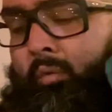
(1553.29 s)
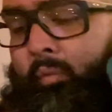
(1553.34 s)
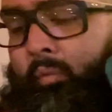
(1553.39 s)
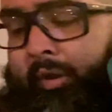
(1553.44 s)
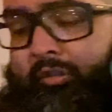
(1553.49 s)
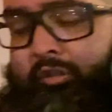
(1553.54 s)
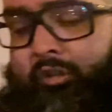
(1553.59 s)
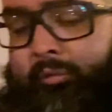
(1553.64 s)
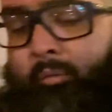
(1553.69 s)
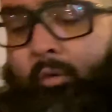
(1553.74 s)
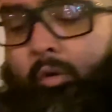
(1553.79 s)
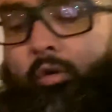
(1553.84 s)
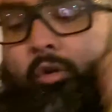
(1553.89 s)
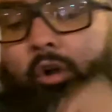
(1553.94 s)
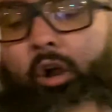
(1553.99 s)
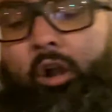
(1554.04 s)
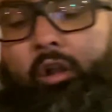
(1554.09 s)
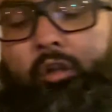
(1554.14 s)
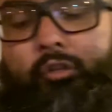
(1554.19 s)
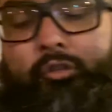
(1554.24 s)
wisdom or
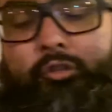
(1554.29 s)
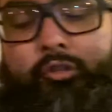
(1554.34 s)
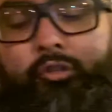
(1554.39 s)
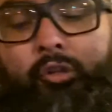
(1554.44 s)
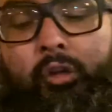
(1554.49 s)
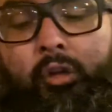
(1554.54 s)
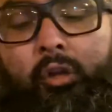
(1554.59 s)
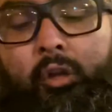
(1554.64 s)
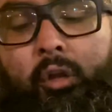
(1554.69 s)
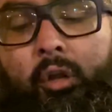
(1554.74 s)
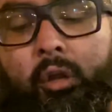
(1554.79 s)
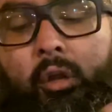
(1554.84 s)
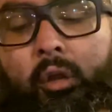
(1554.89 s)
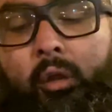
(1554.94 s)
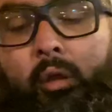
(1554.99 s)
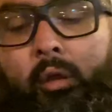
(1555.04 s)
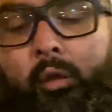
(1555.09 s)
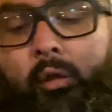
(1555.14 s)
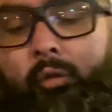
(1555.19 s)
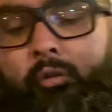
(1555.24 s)
knowledge.
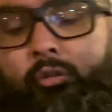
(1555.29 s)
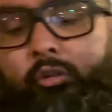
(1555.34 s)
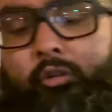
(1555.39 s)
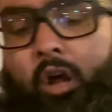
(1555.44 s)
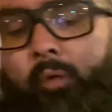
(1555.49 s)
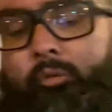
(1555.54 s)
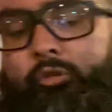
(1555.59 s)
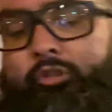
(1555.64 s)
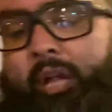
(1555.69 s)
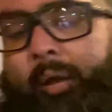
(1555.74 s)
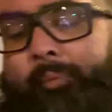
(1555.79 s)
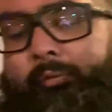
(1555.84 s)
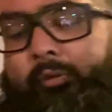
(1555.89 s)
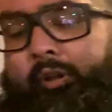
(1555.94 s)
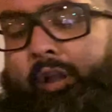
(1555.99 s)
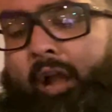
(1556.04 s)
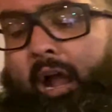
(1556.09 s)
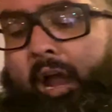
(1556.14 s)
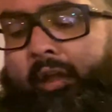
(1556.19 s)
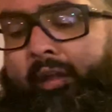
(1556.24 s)
Psalms chapter
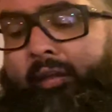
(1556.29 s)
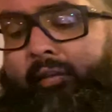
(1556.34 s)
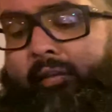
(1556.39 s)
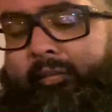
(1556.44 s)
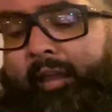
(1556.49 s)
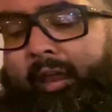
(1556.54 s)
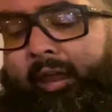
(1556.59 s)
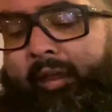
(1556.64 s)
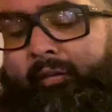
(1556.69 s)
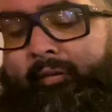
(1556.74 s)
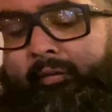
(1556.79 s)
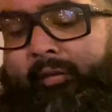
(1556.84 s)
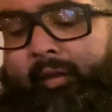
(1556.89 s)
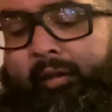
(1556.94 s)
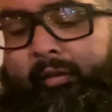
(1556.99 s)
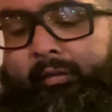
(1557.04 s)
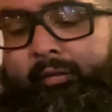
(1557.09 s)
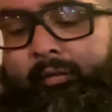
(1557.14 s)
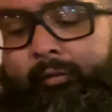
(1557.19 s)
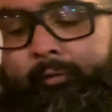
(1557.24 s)
9 and 10
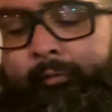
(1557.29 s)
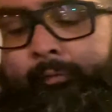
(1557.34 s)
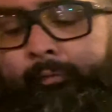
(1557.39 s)
says,